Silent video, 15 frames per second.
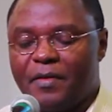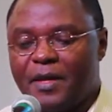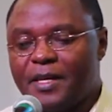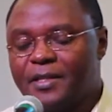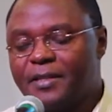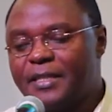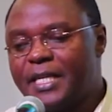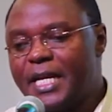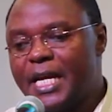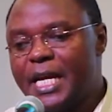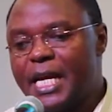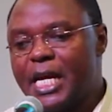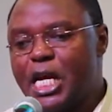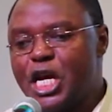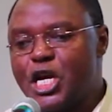this
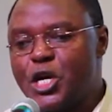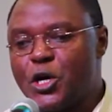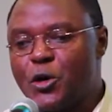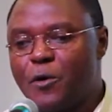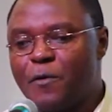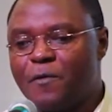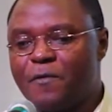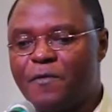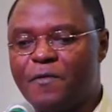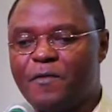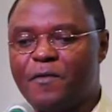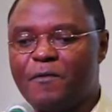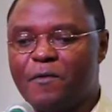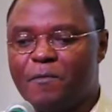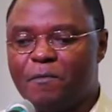day of
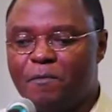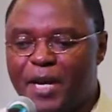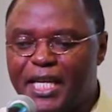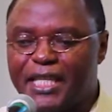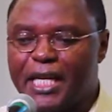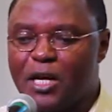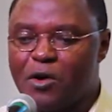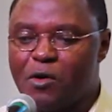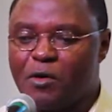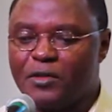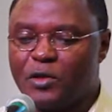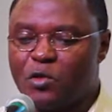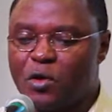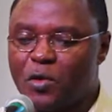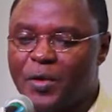
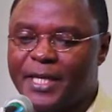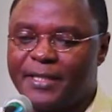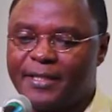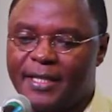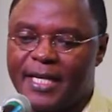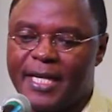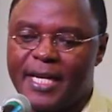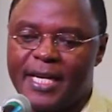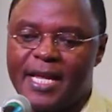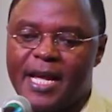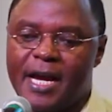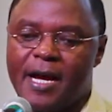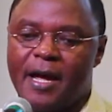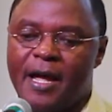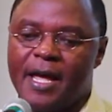Pentecost, what we see
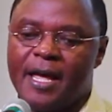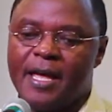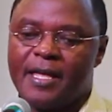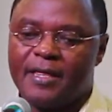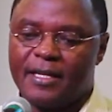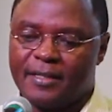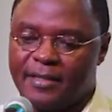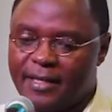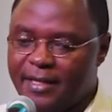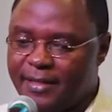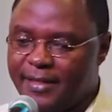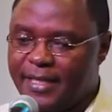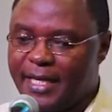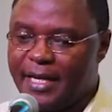here, this is